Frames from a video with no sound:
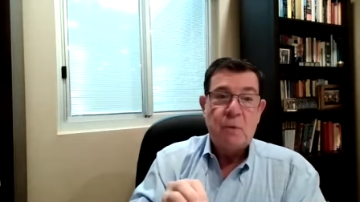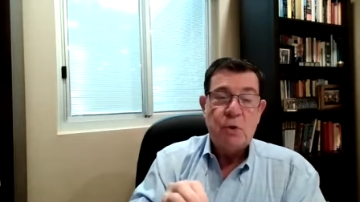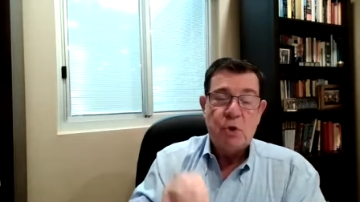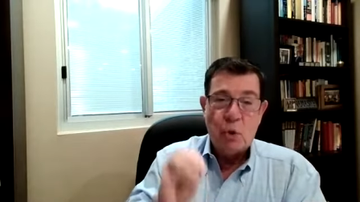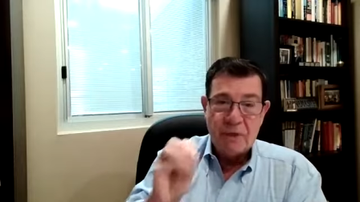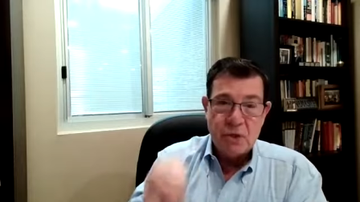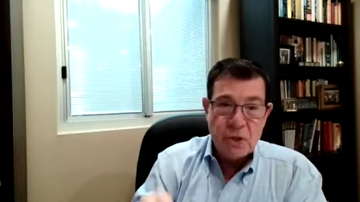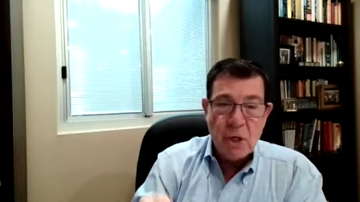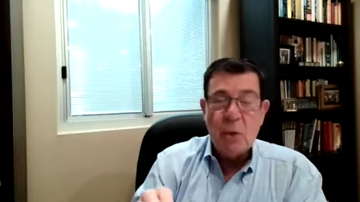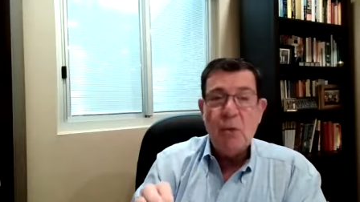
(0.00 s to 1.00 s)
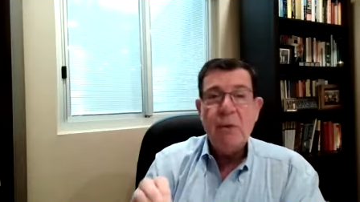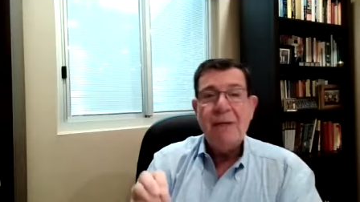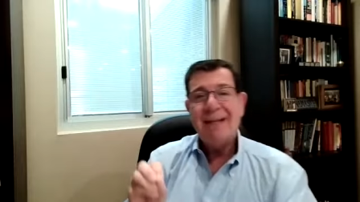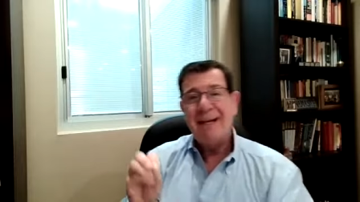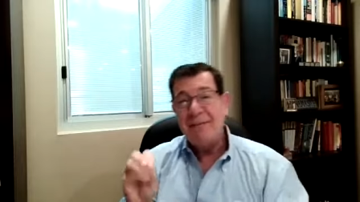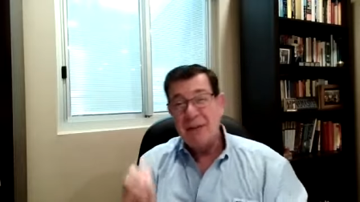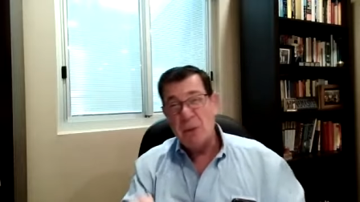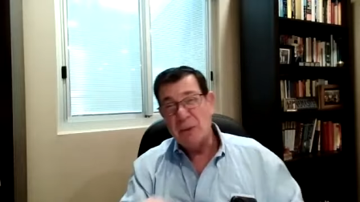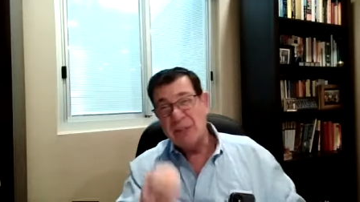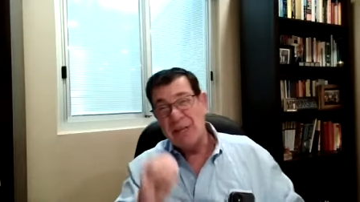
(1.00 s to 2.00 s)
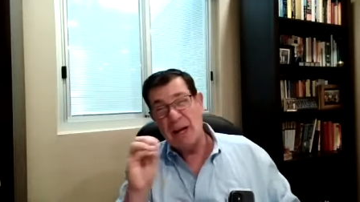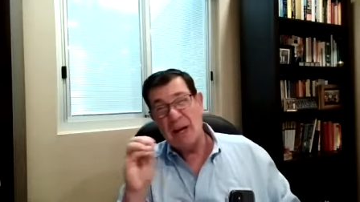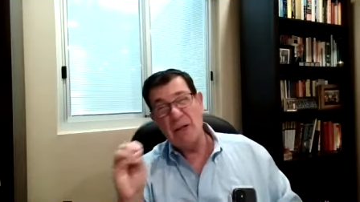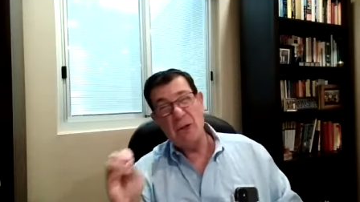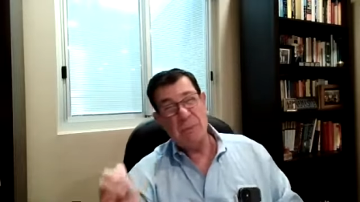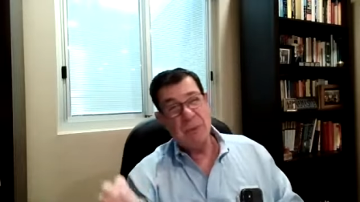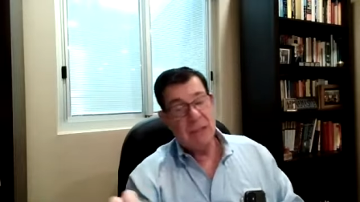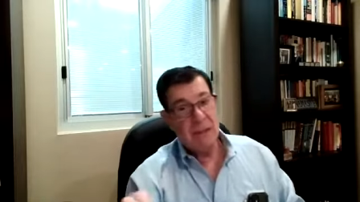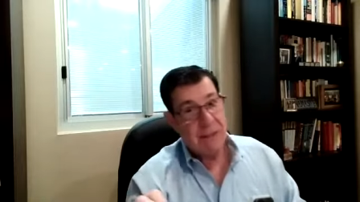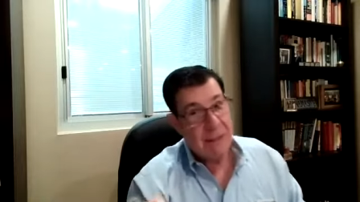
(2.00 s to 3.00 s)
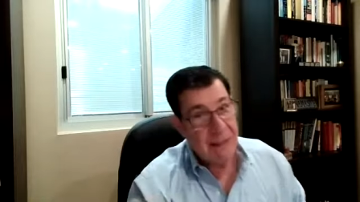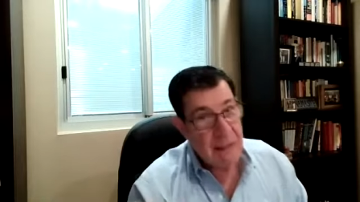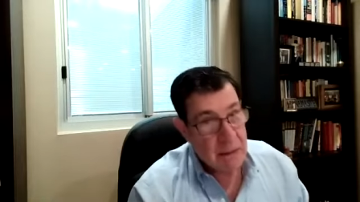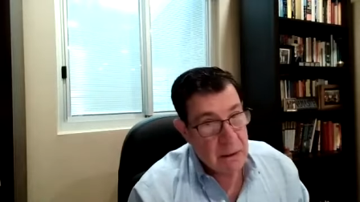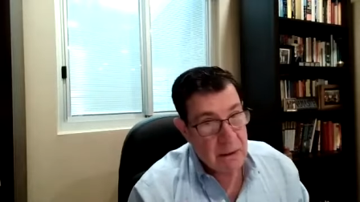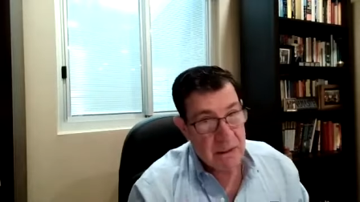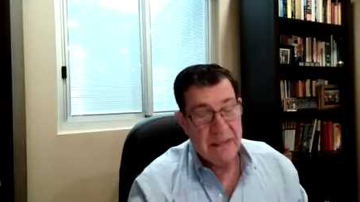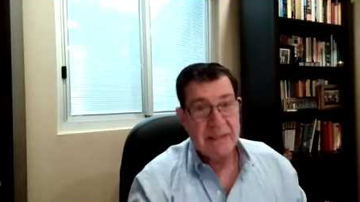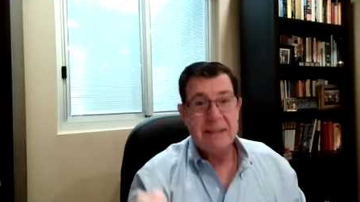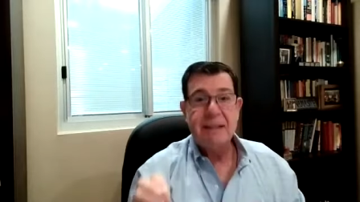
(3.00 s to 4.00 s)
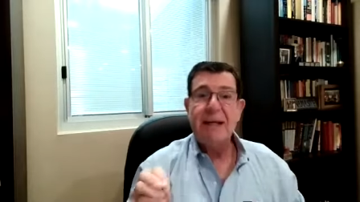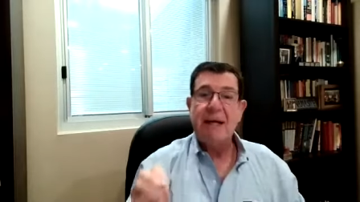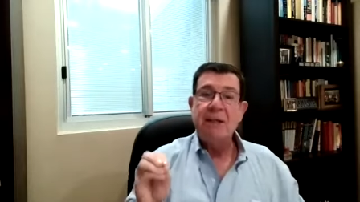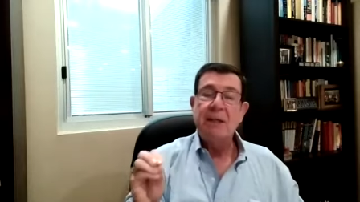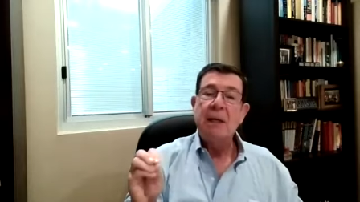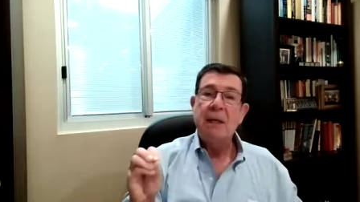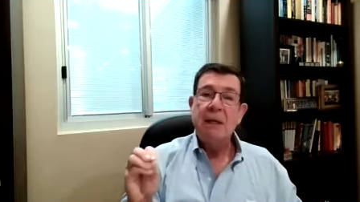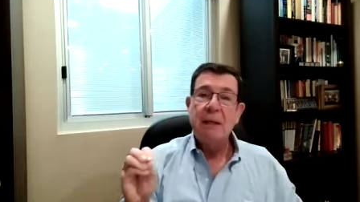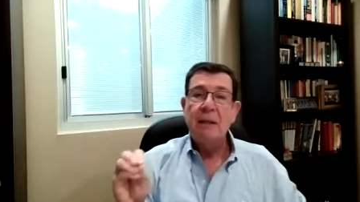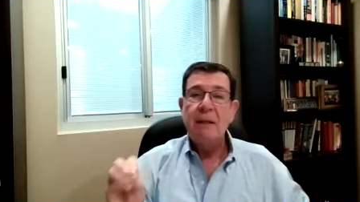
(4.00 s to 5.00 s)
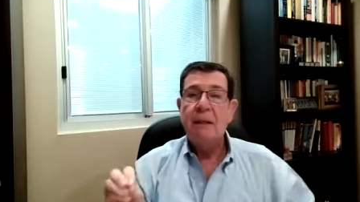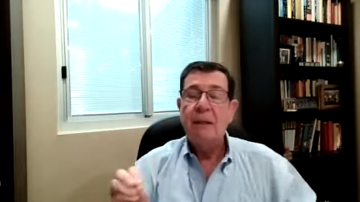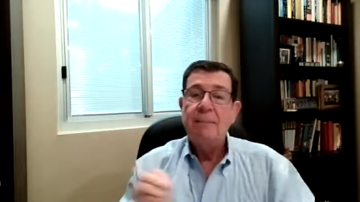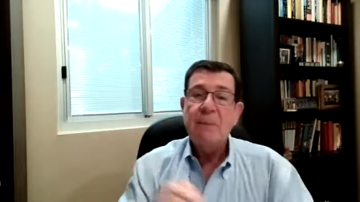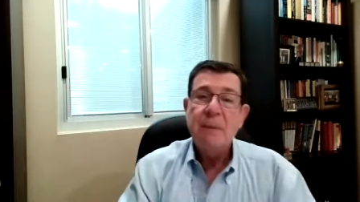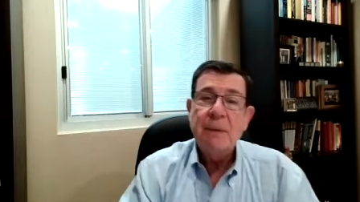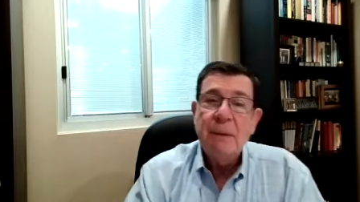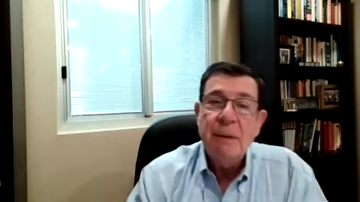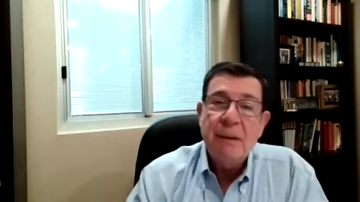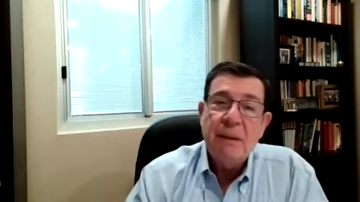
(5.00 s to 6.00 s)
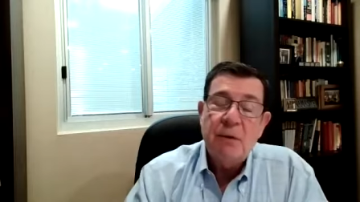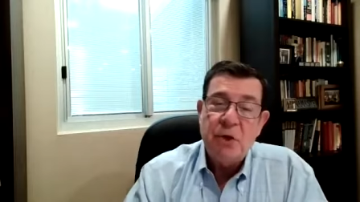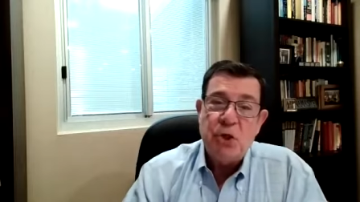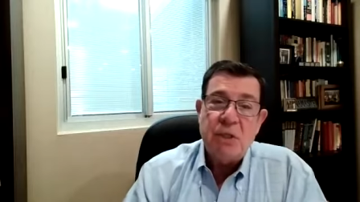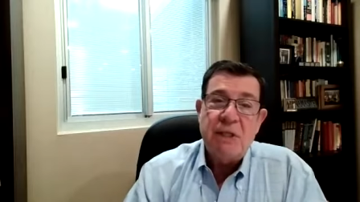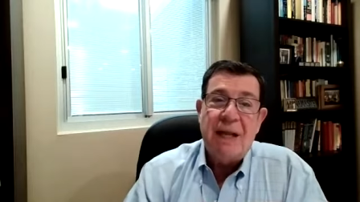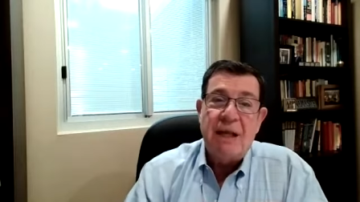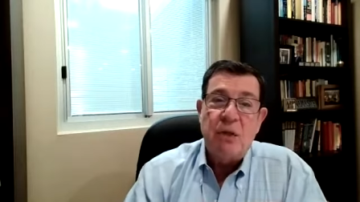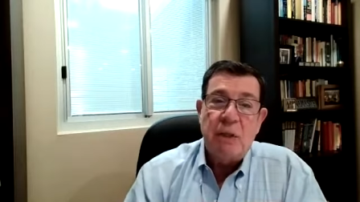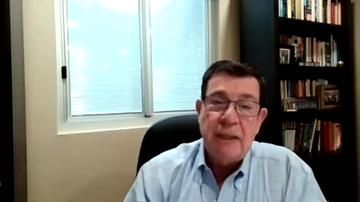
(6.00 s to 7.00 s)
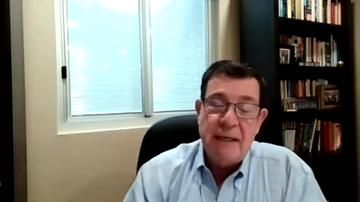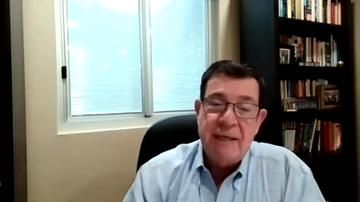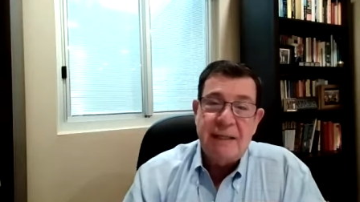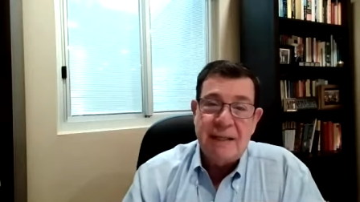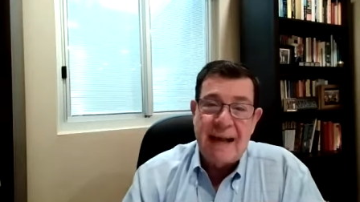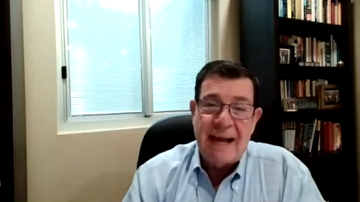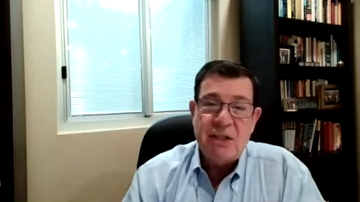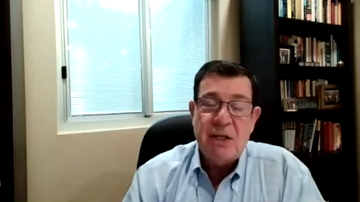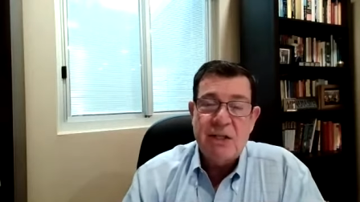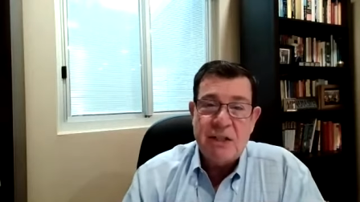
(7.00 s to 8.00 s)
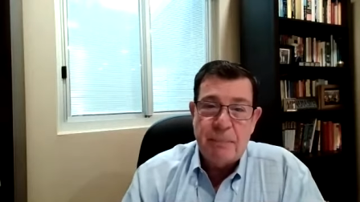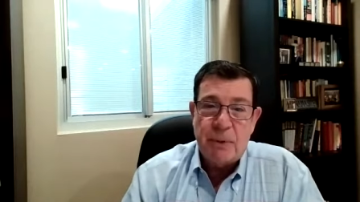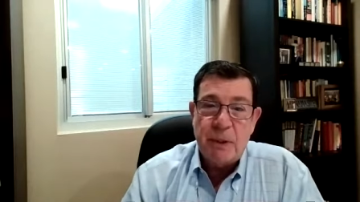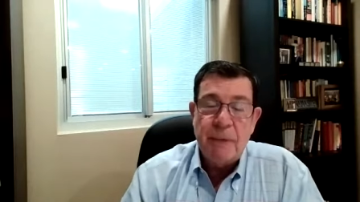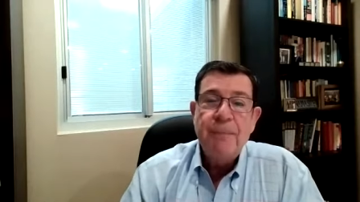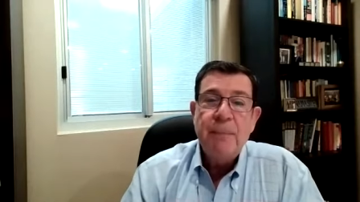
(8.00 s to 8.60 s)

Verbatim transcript: So much so that even though it's not 100% clear that that's the case, um, Christians like to link the Last Supper